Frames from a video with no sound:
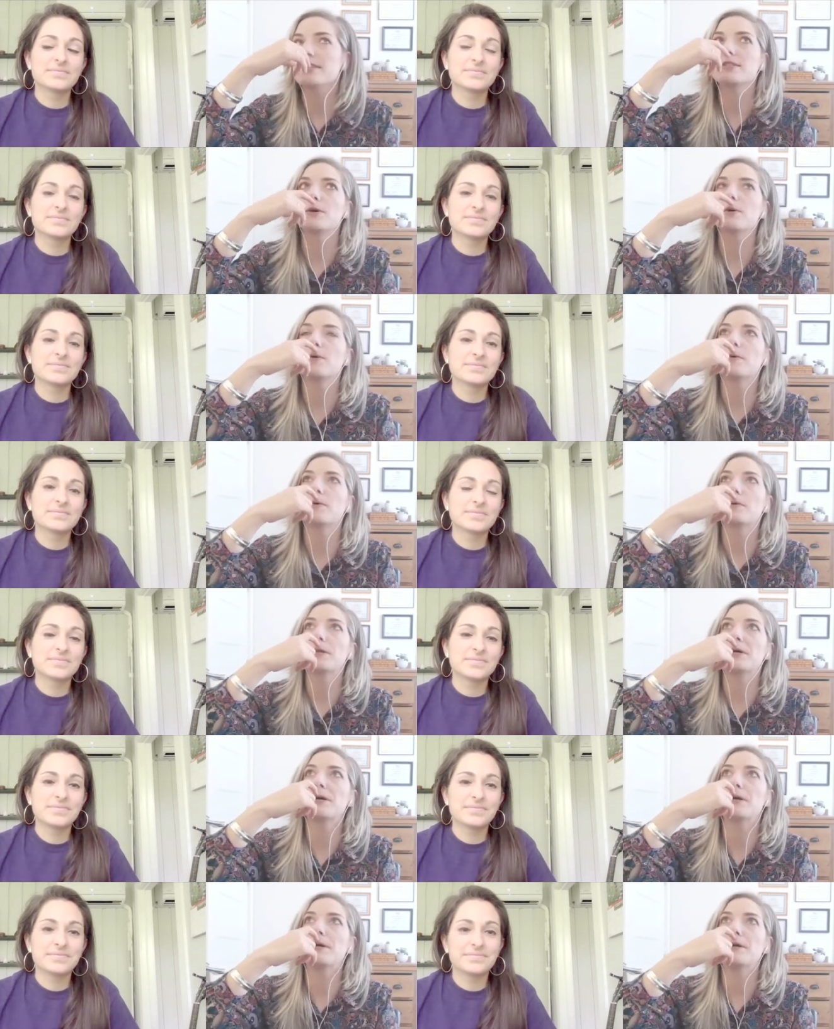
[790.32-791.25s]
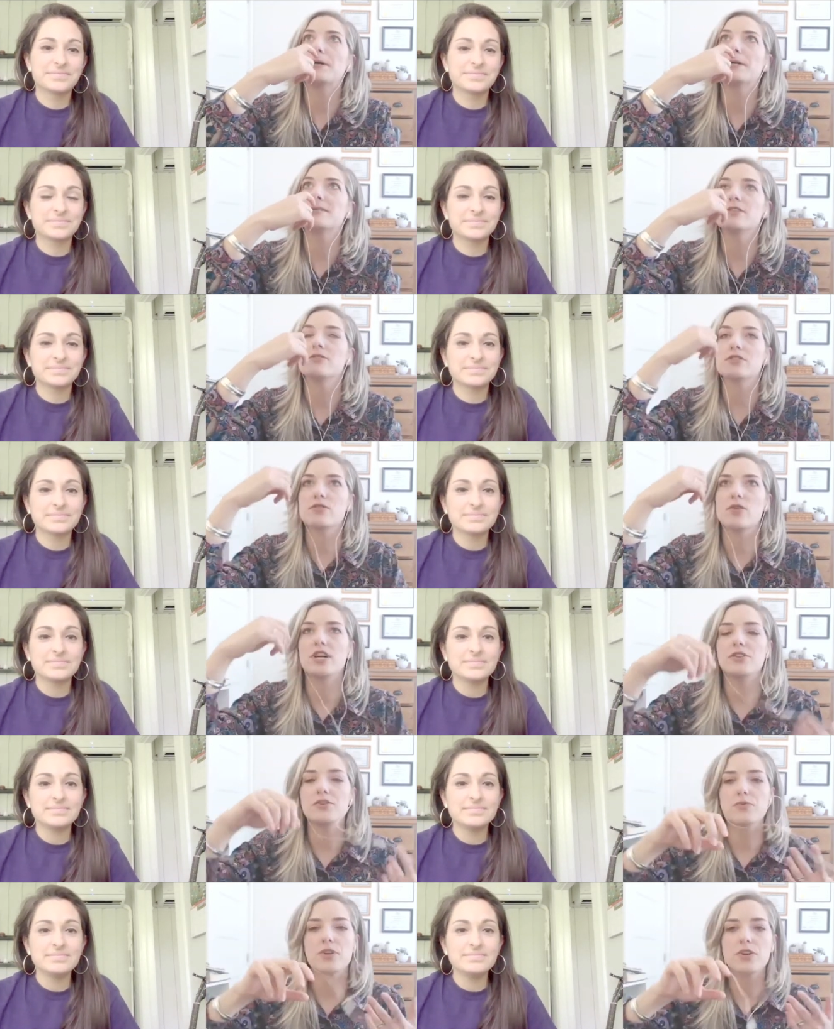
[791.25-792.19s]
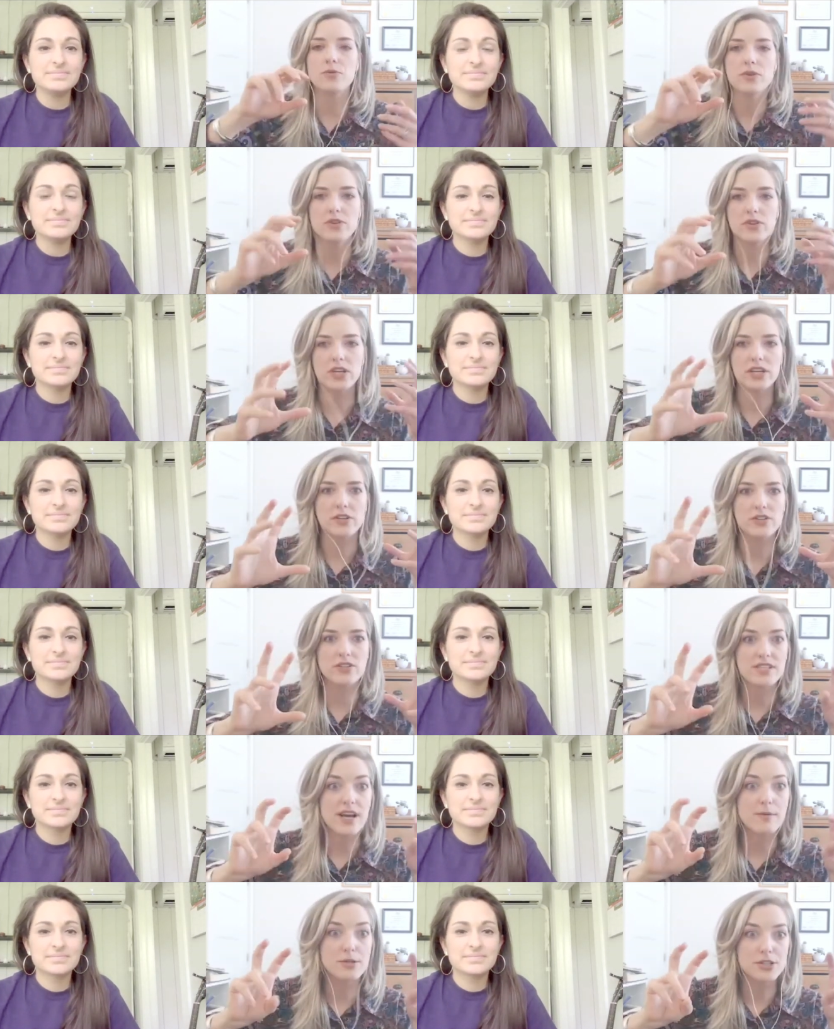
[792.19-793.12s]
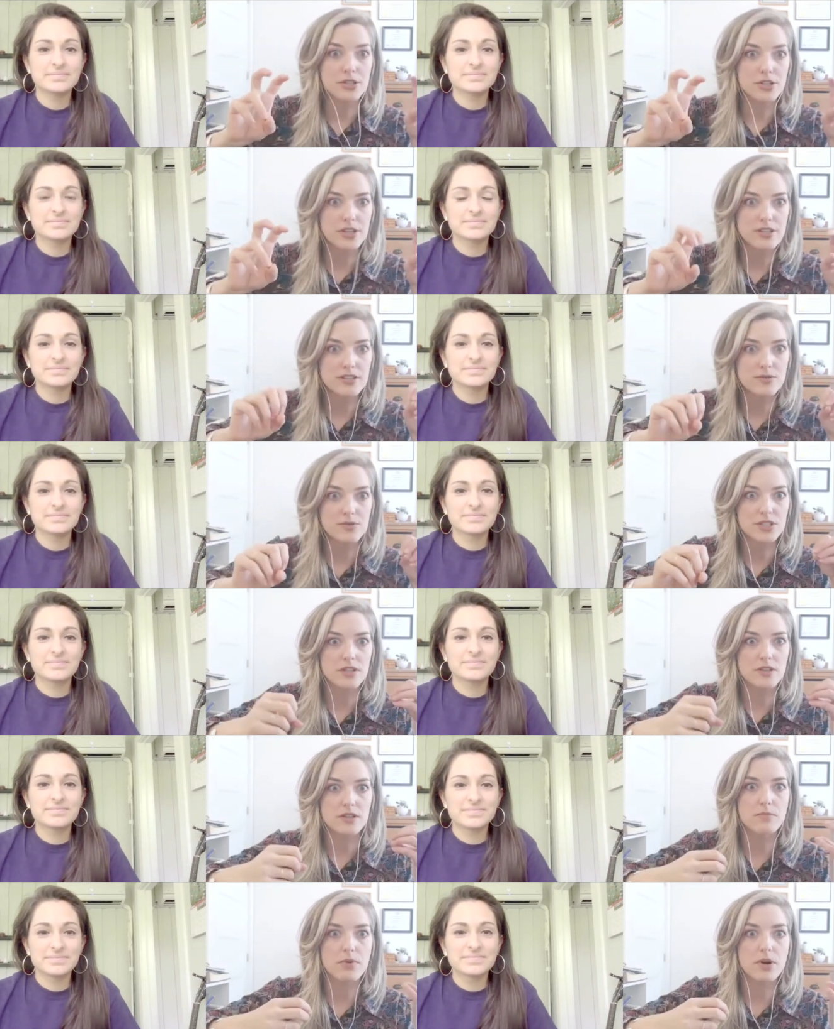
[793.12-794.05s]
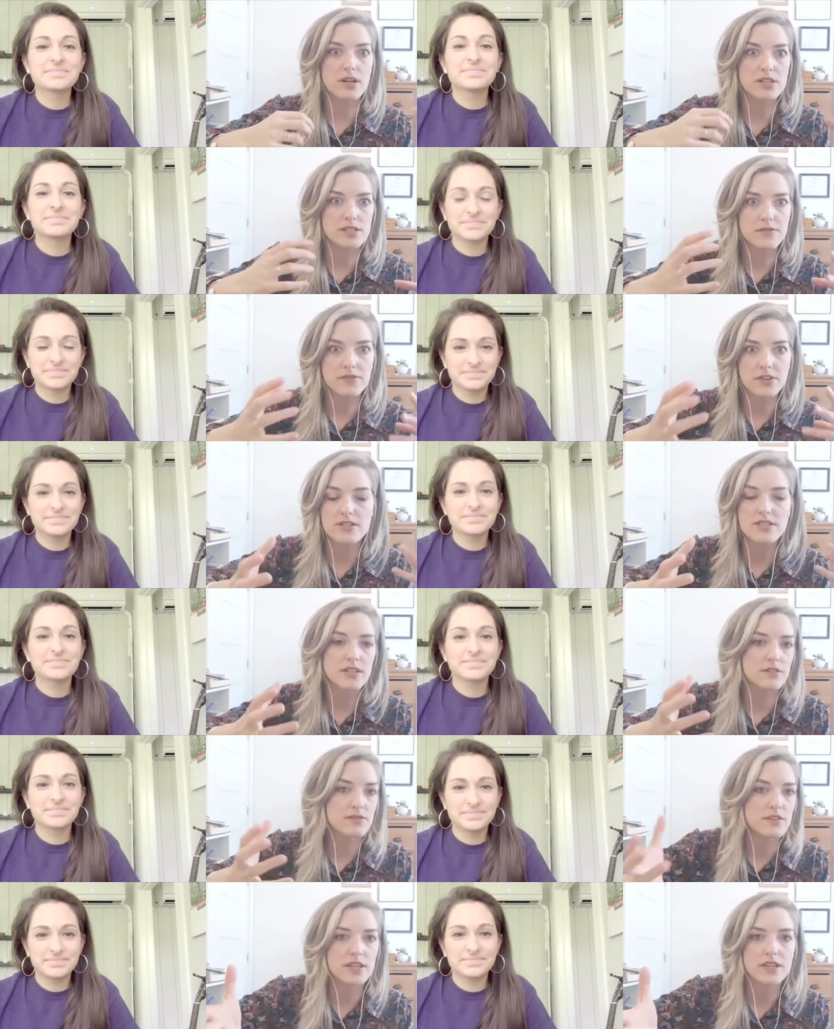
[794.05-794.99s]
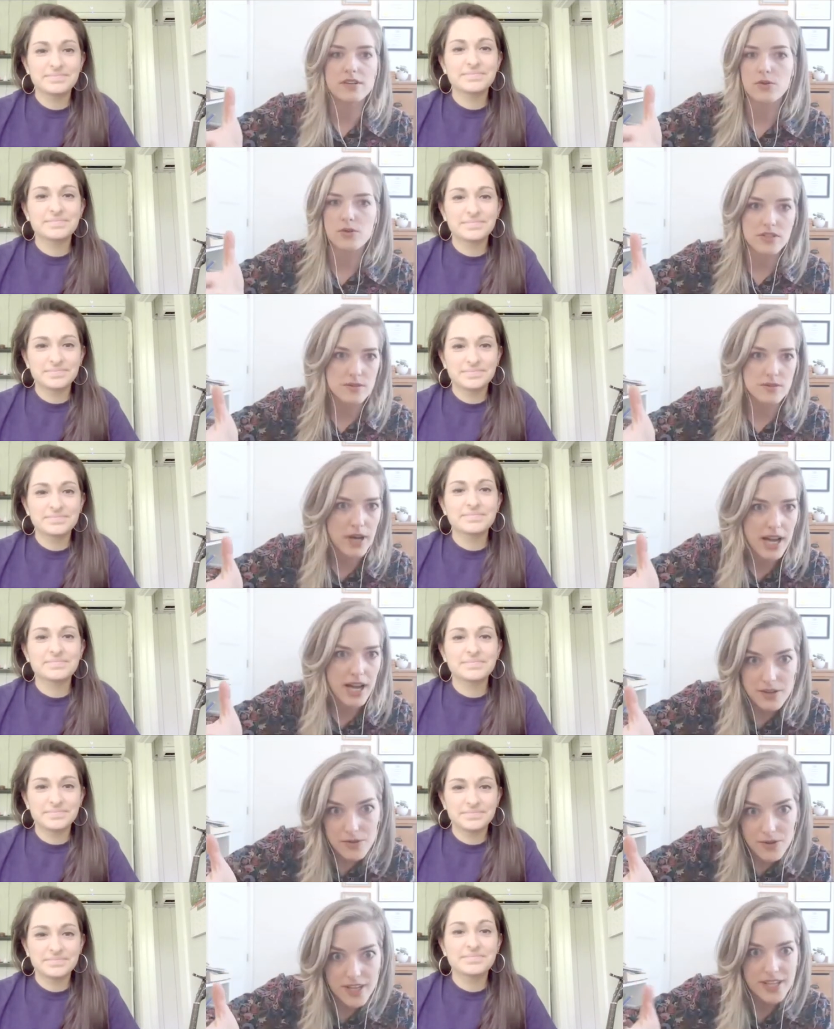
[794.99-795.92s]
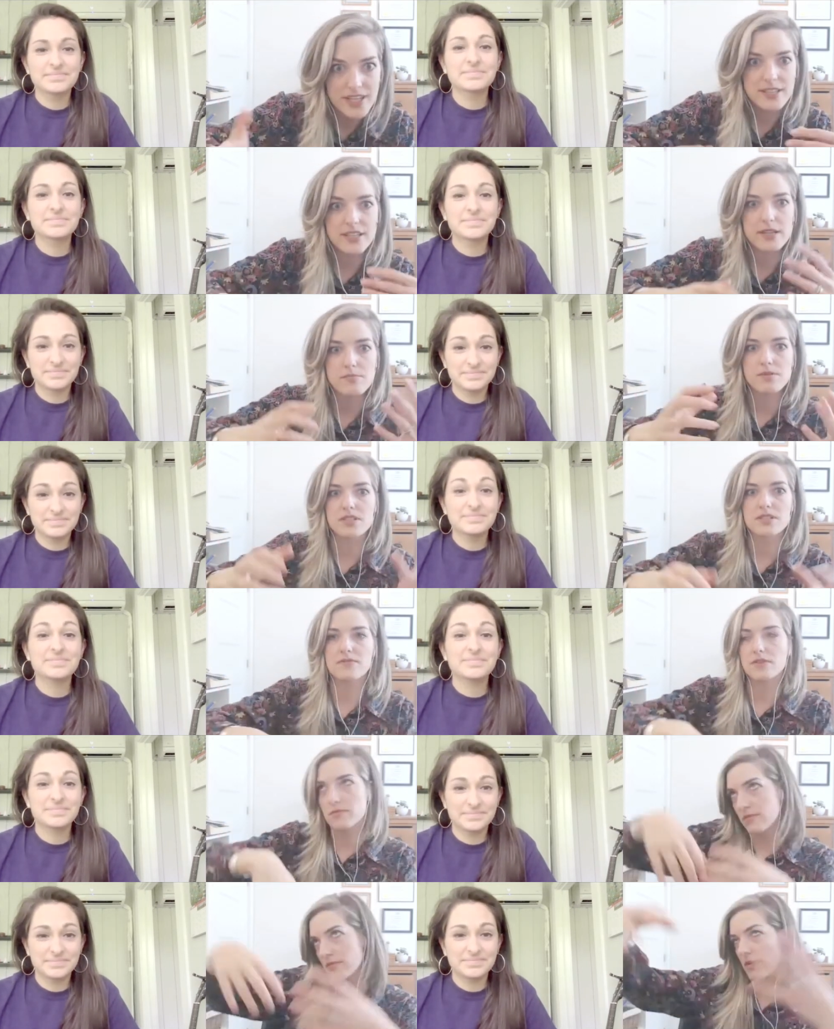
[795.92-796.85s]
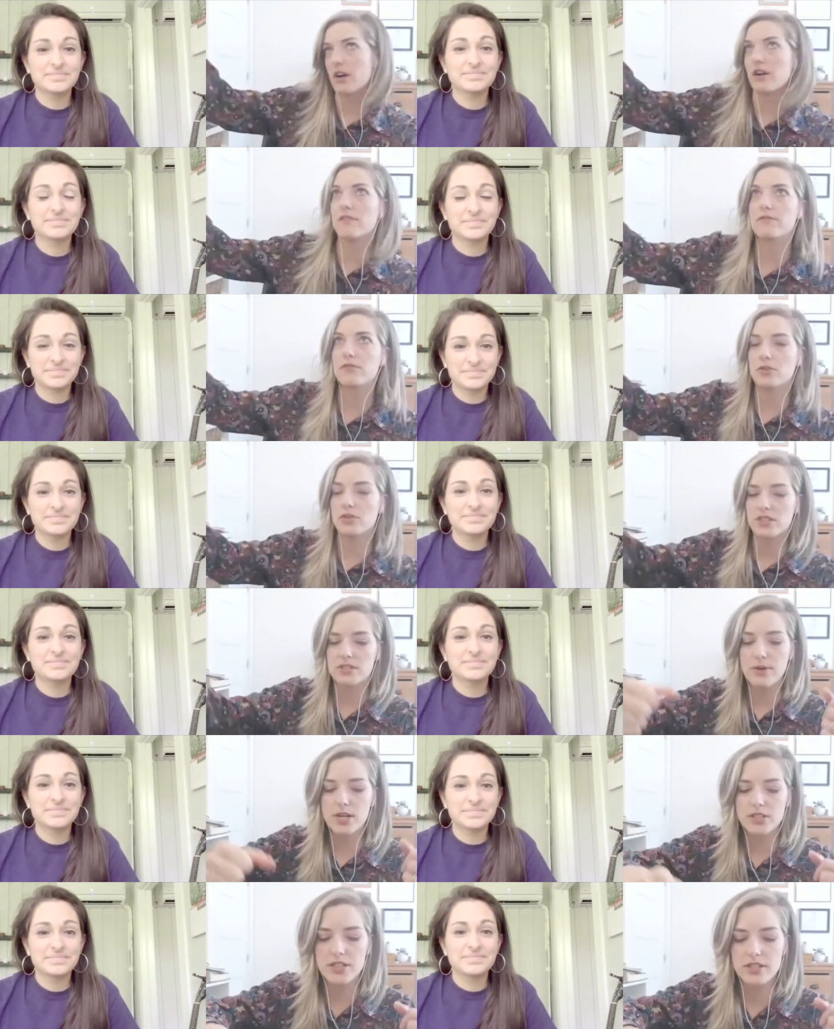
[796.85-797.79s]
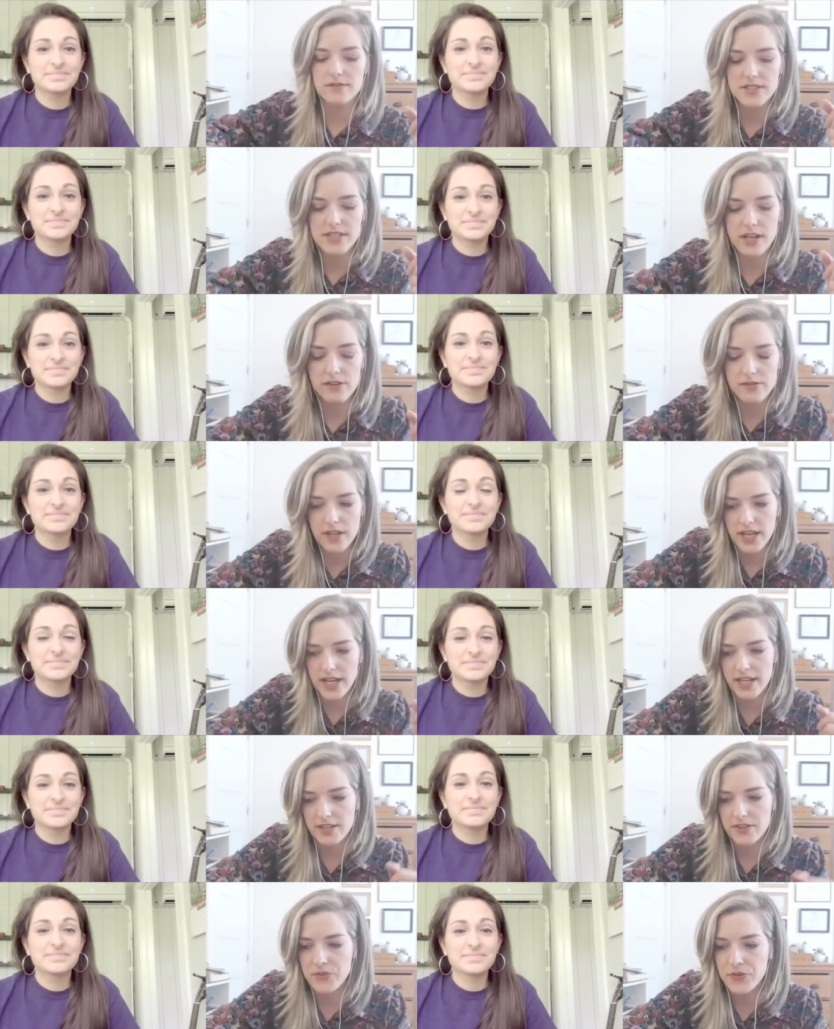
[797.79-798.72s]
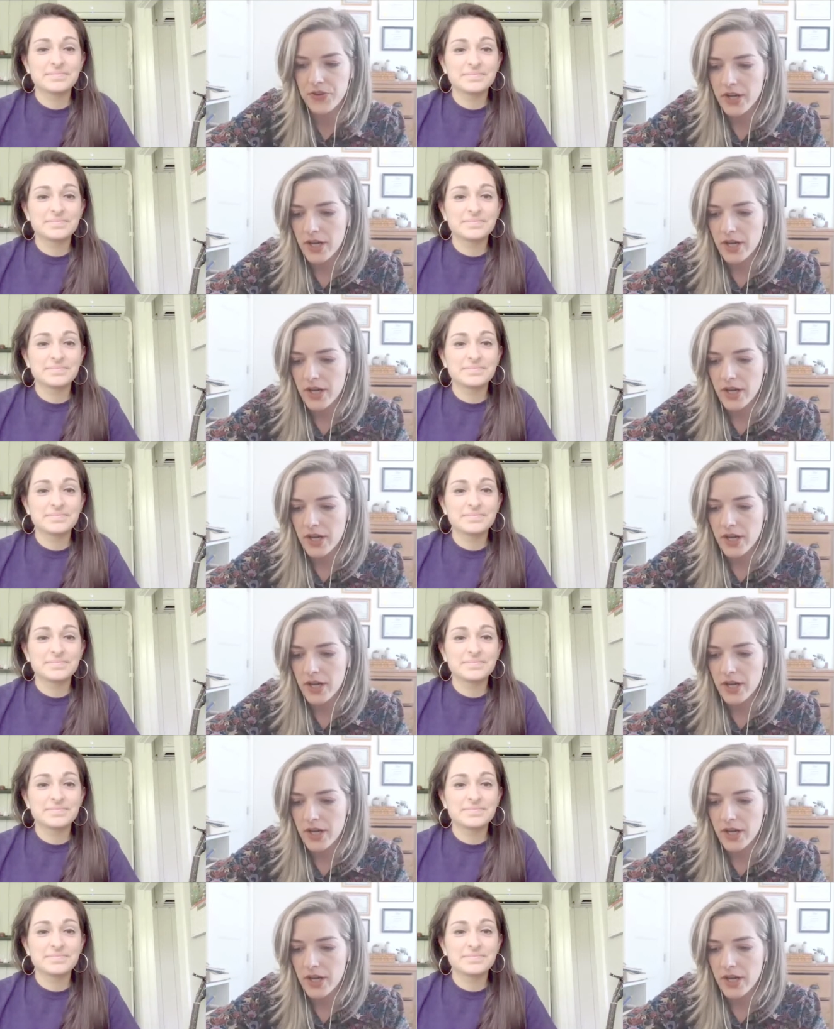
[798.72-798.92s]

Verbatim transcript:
Speaker 1: so the it's so I do work with like your saboteurs, which are the parts of ourselves that hold us back, right, and keep us from our full expression of self. And